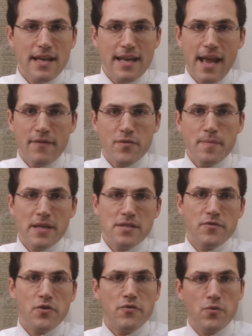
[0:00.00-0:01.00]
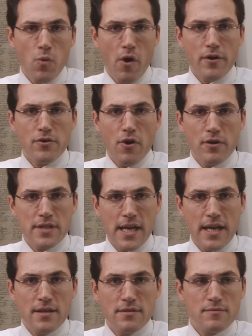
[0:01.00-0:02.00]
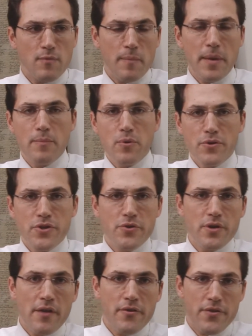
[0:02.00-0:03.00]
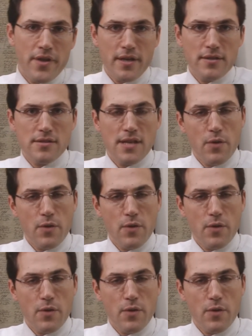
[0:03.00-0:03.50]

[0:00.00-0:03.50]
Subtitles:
and have the best view of the water all day while people are doing other things.